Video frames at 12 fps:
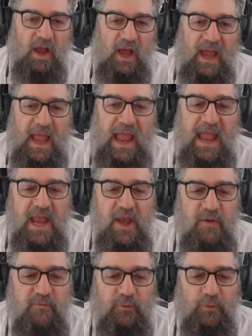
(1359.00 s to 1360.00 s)
a
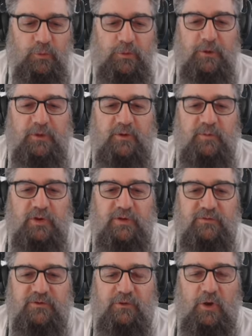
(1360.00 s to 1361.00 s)
handful
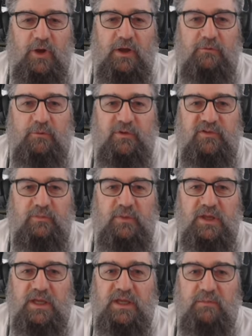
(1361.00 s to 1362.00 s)
locomotive to drive, which to
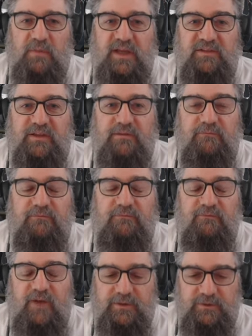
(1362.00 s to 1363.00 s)
me makes it
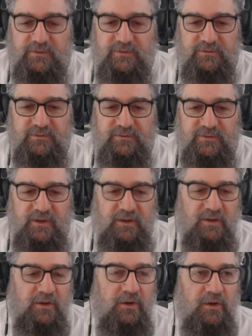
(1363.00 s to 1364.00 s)
fun.
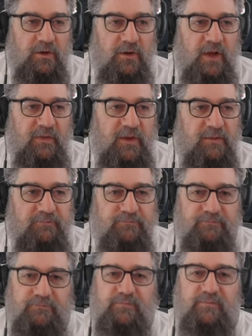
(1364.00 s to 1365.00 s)
All right then.
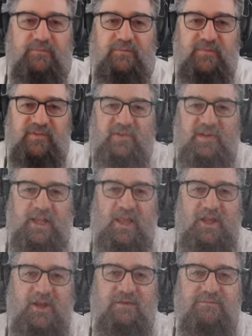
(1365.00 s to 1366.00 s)
See you
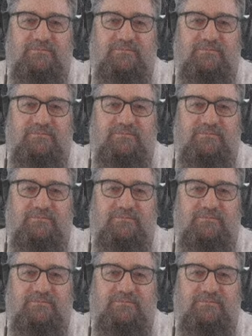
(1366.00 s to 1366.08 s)
later.